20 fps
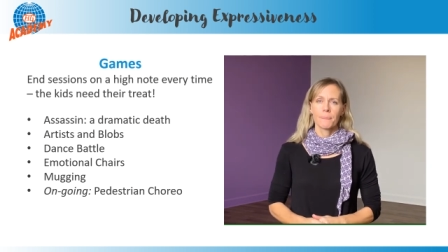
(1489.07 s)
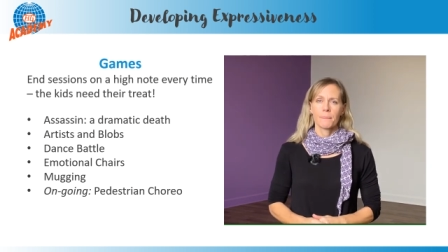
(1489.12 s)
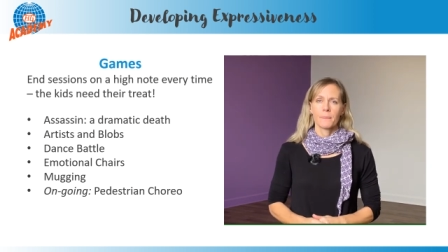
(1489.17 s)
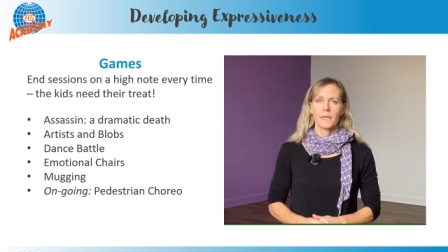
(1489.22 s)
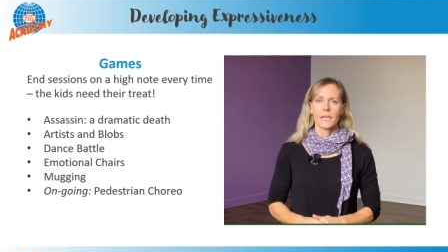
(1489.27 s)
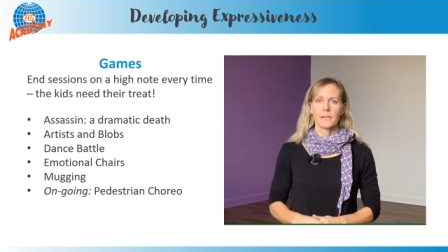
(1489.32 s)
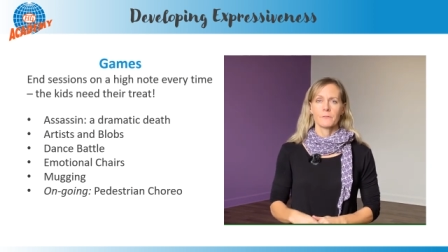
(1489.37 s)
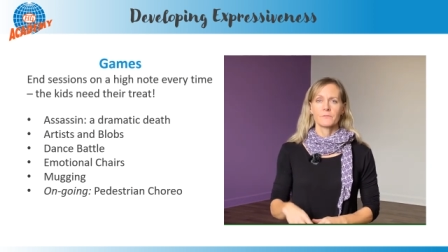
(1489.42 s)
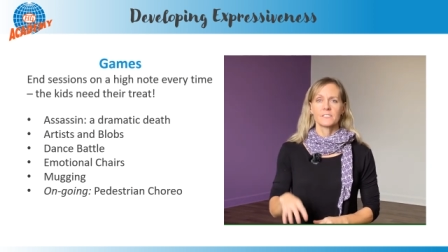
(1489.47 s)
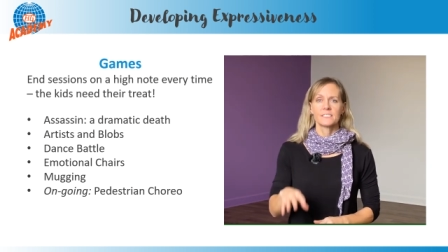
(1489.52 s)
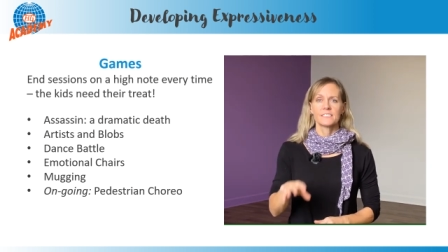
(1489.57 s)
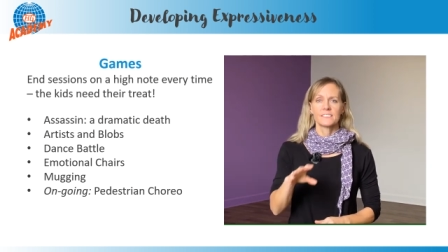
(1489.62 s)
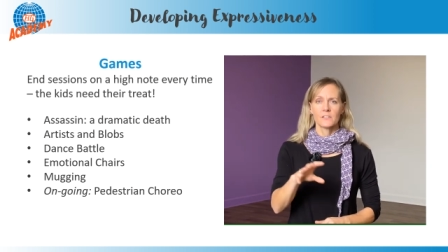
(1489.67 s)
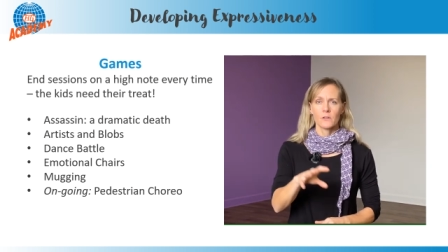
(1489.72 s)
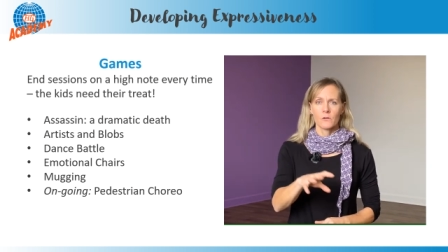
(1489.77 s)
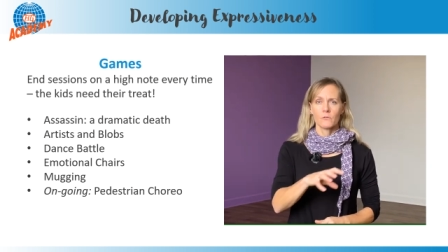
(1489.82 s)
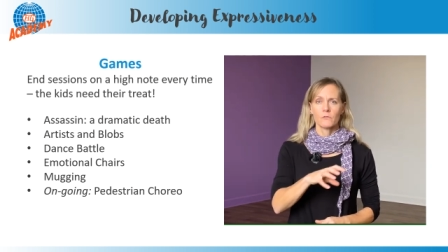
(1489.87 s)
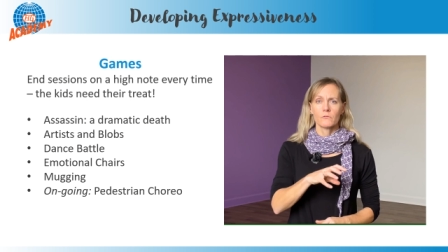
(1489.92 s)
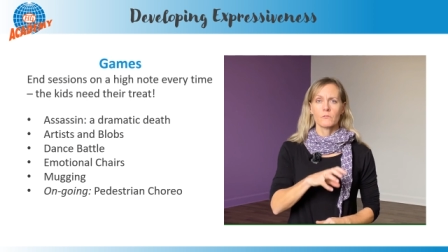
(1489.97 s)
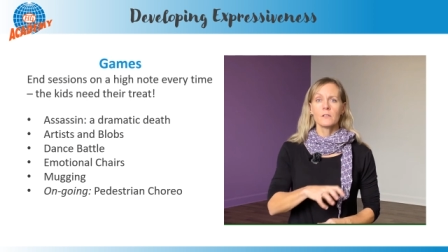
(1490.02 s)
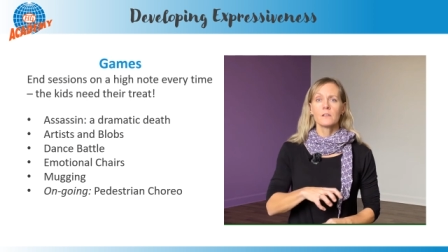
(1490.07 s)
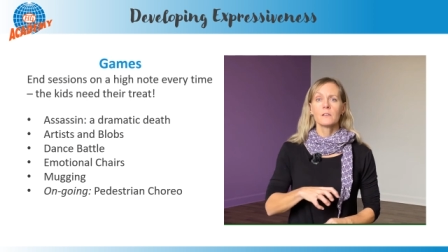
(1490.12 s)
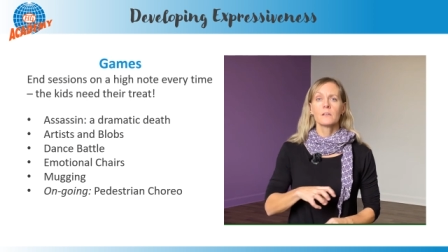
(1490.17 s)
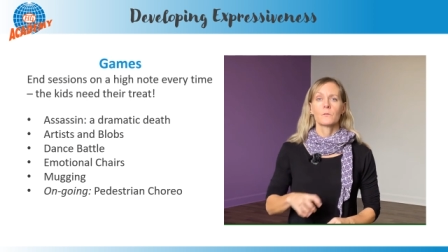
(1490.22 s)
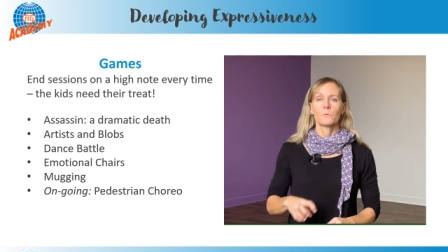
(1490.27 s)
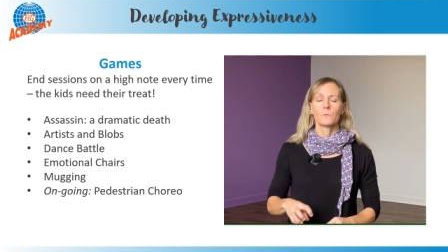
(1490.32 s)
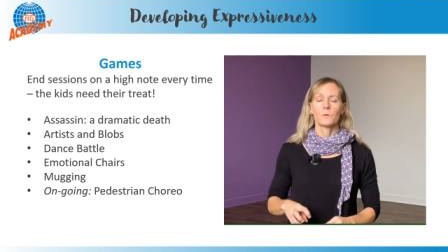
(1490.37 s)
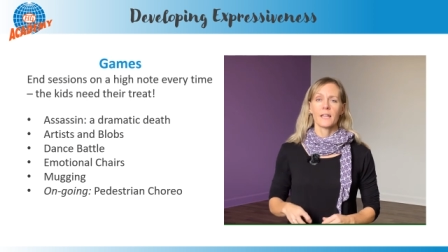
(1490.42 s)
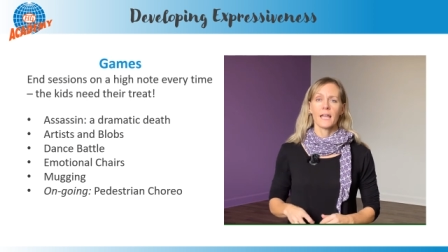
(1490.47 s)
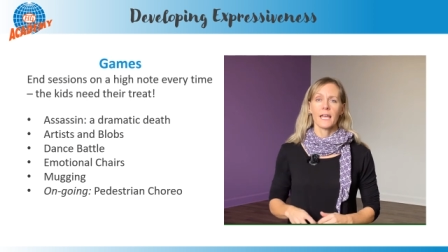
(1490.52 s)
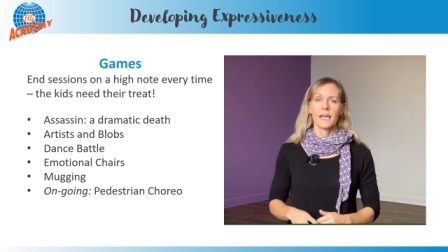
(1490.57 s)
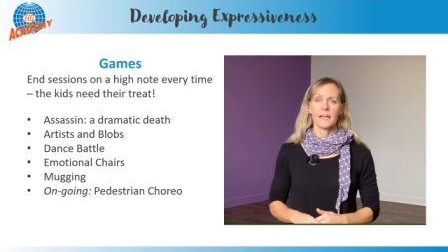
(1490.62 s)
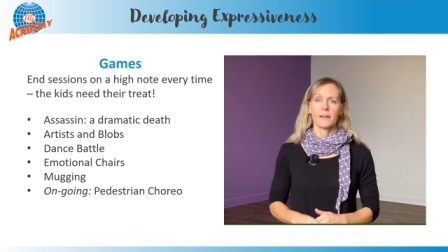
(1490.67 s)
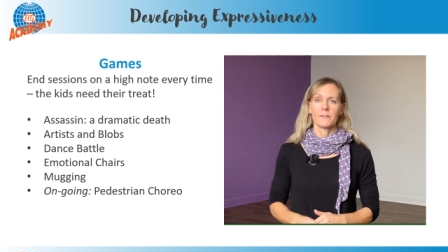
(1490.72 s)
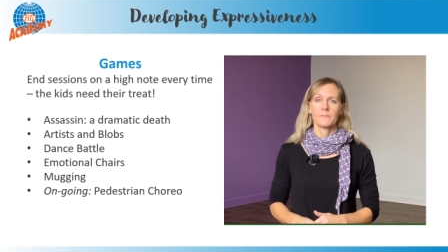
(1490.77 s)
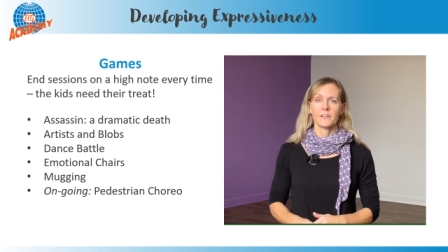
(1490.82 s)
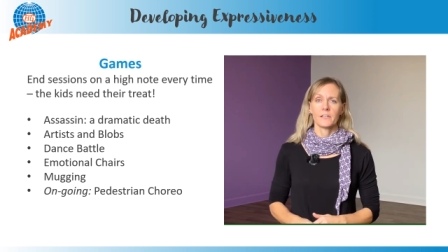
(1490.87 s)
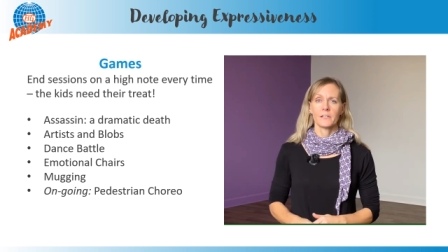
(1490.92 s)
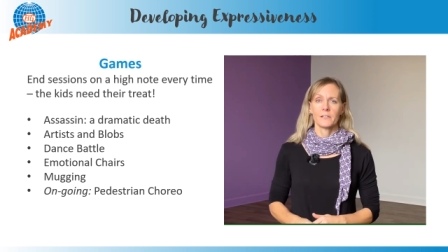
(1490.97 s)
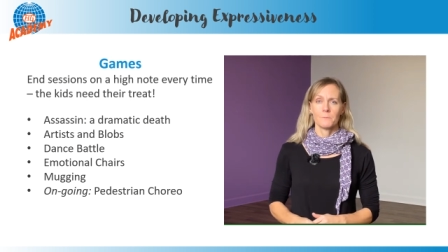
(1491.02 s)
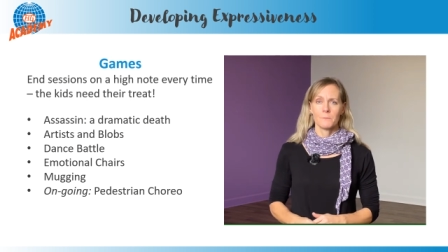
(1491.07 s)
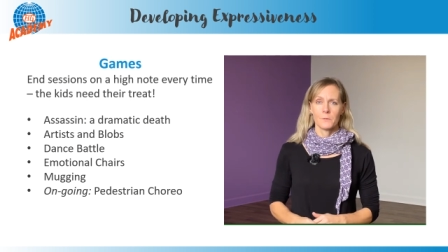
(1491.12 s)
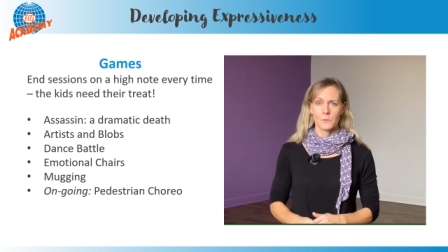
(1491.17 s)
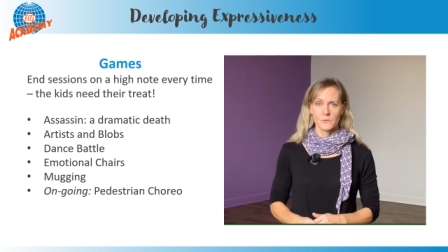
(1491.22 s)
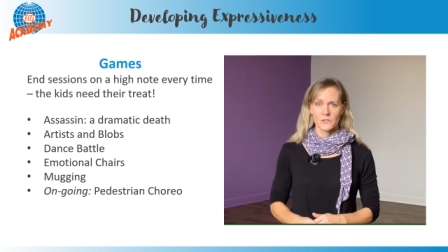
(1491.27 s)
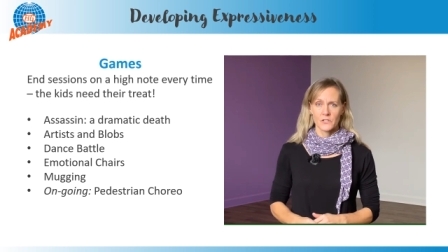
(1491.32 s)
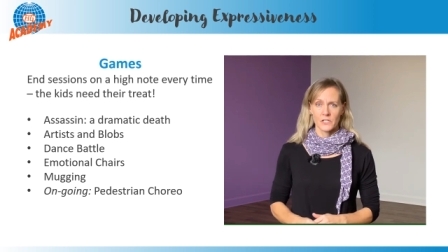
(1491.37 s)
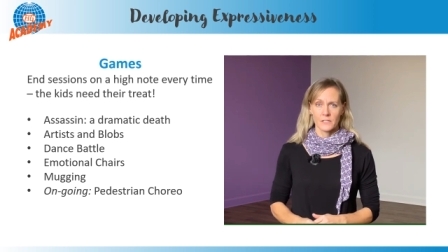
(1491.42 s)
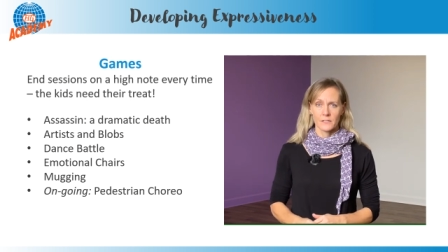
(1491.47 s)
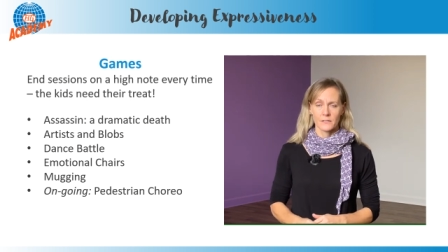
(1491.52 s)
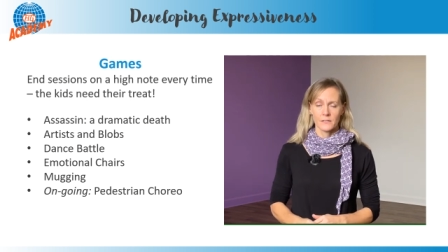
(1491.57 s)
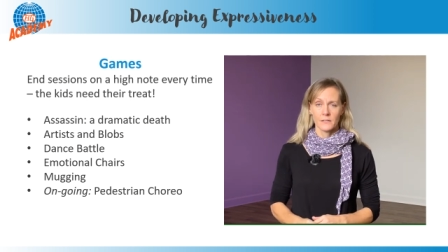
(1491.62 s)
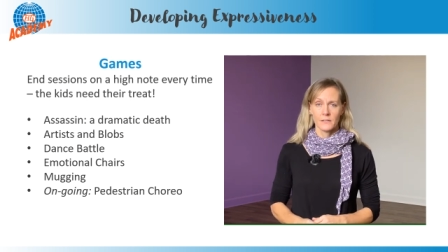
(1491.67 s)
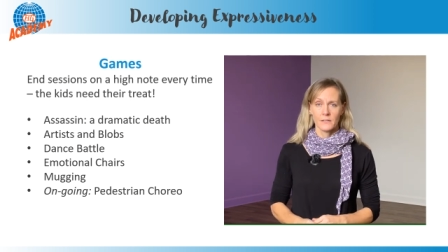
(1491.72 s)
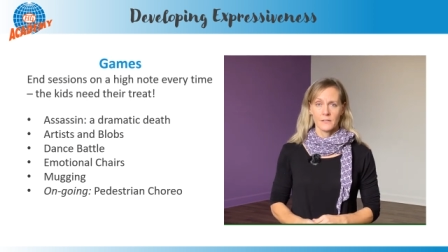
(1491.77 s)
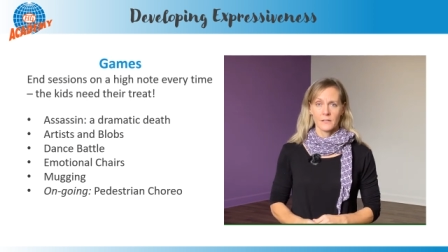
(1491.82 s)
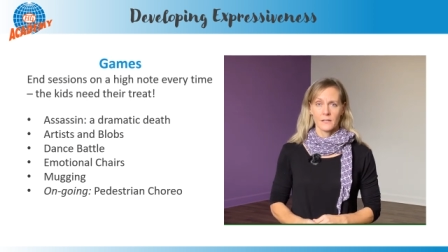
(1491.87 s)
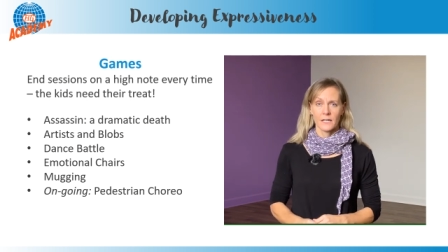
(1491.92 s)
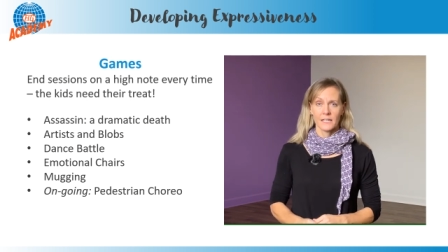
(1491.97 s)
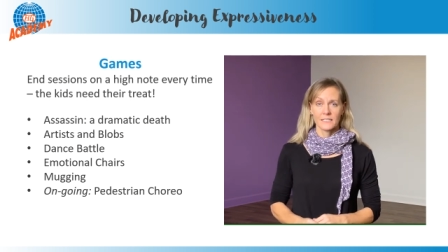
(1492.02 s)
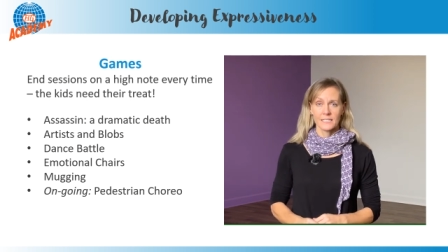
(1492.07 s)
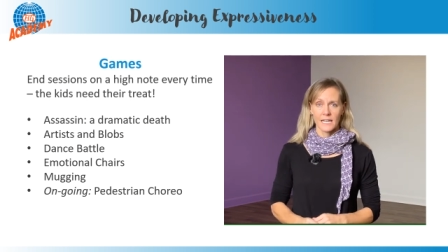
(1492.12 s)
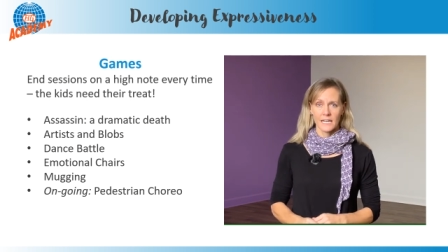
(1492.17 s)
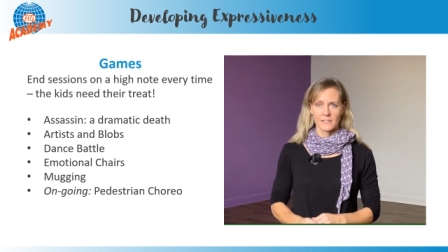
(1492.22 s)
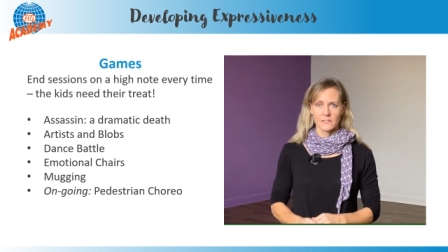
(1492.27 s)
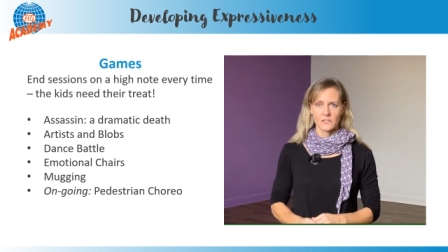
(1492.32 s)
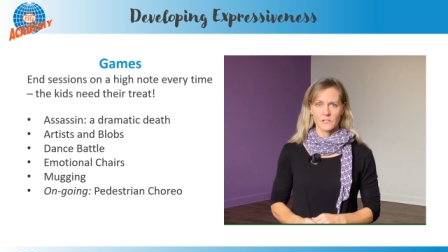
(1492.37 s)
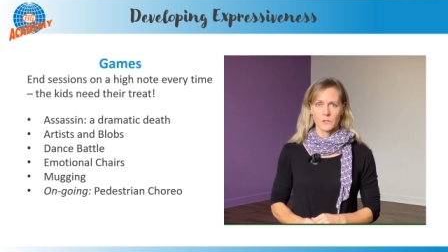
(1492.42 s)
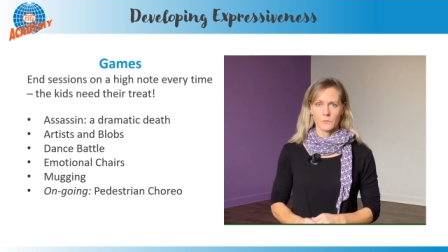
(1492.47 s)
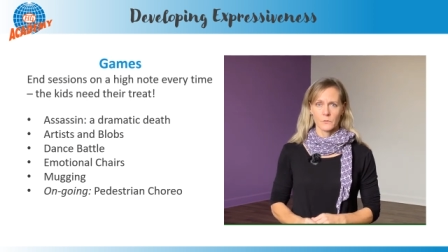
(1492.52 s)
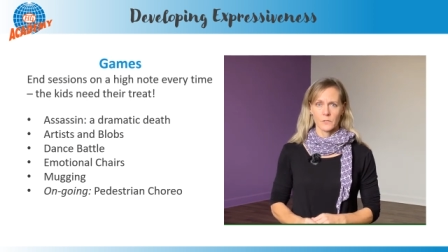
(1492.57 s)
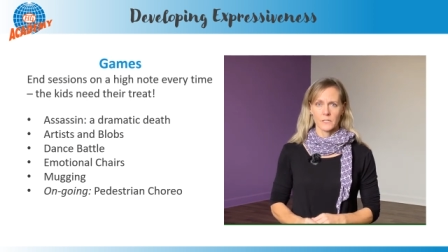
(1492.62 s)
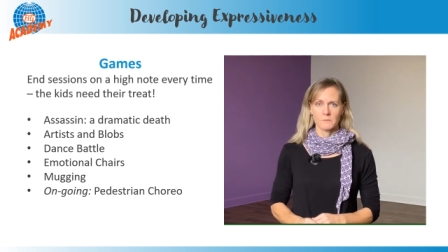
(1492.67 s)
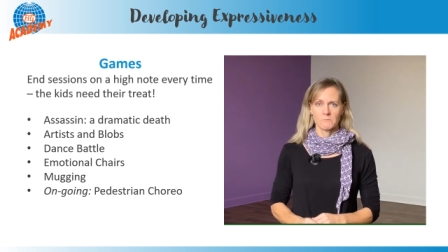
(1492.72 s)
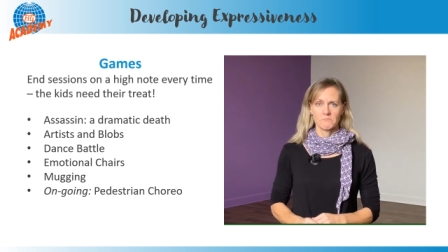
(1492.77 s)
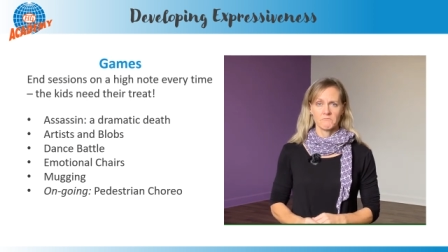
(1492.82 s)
Every zone will have an emotion attached to it.